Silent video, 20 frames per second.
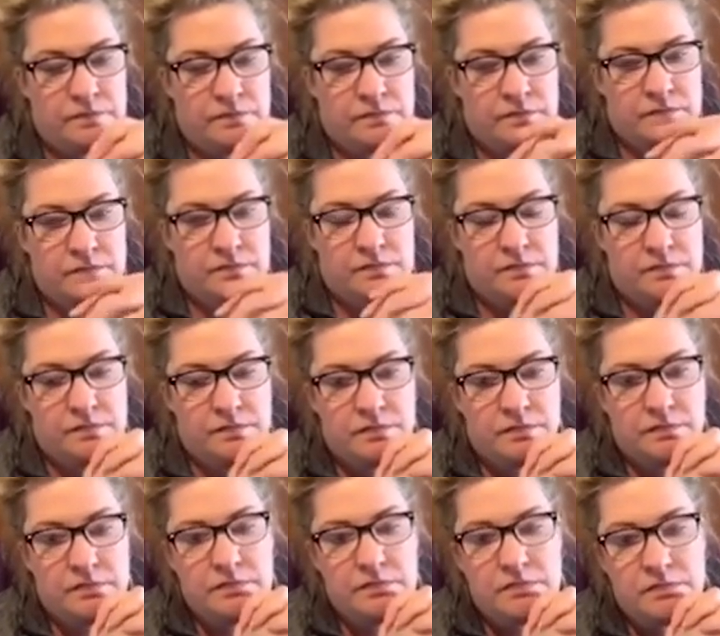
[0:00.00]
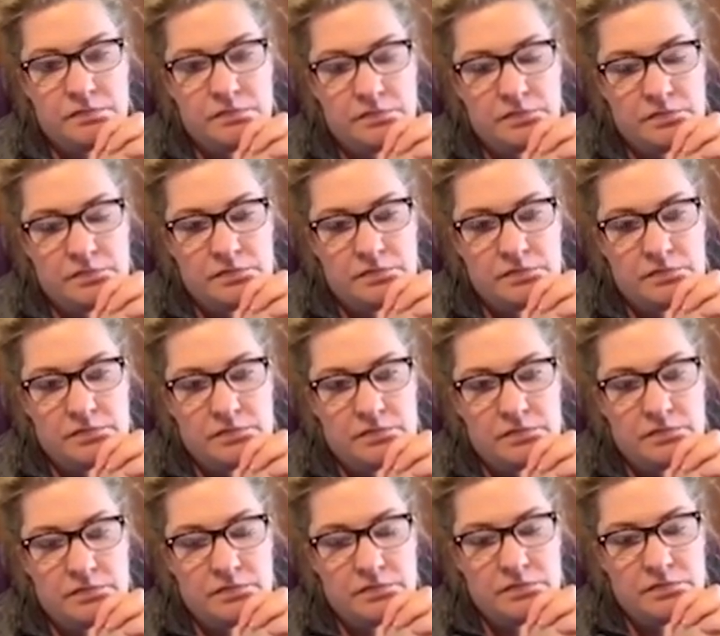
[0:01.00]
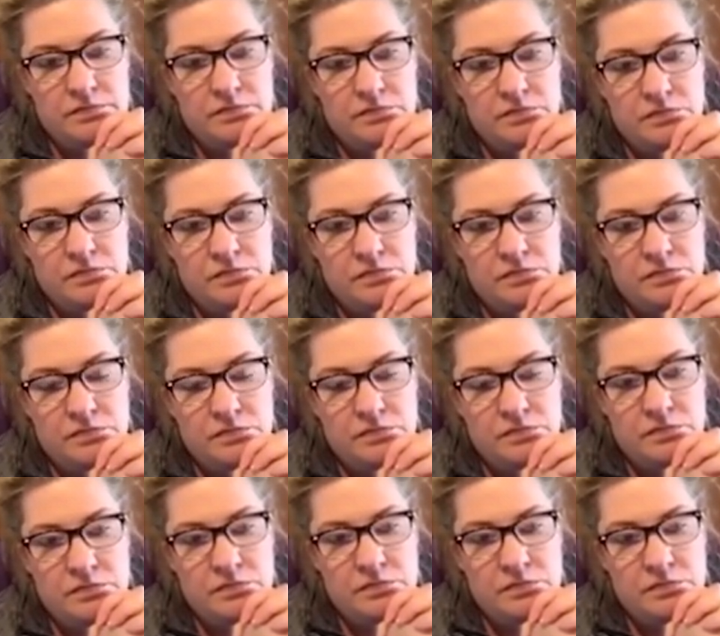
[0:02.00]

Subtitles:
The person shown says nothing.